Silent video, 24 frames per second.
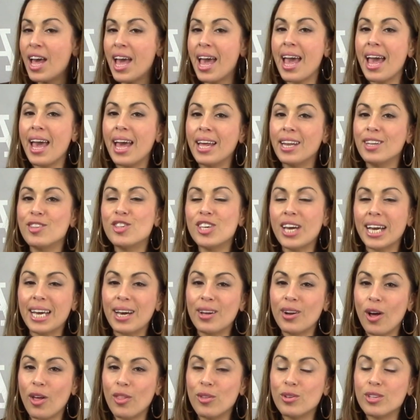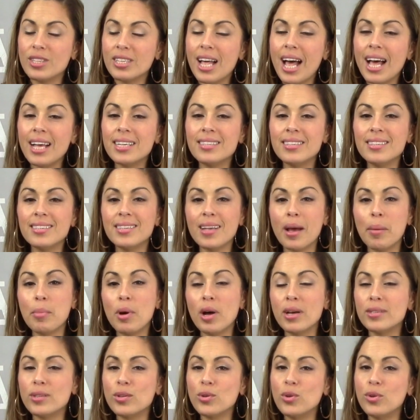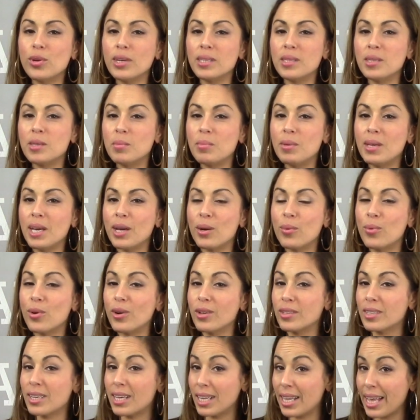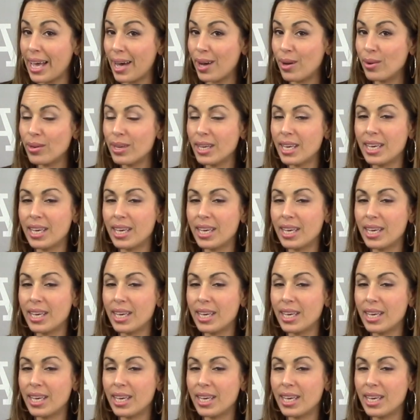and check out all those classes. I'm also going to be at World Clown